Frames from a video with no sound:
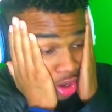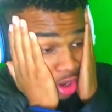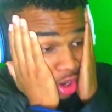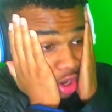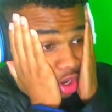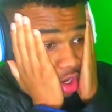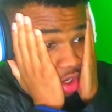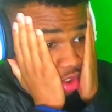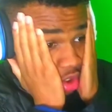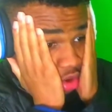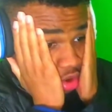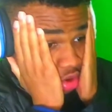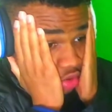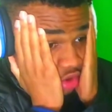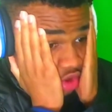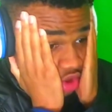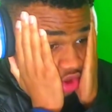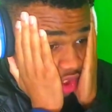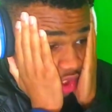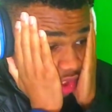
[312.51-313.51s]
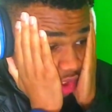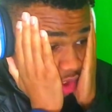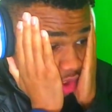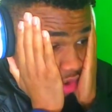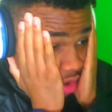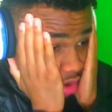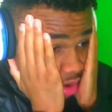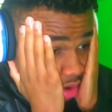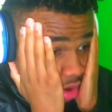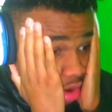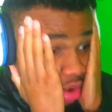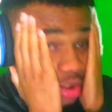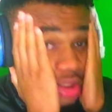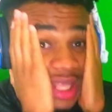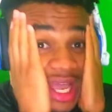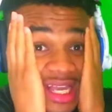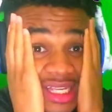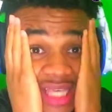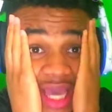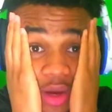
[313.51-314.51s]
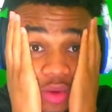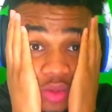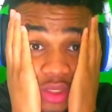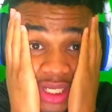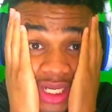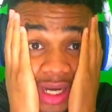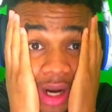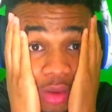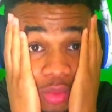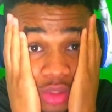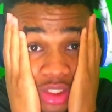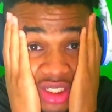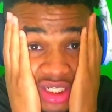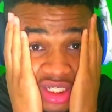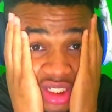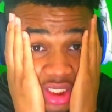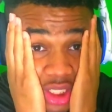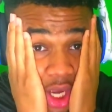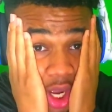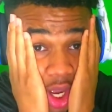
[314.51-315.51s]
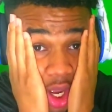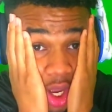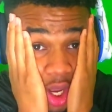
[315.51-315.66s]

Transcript: Oh, shit. That's how lit I was?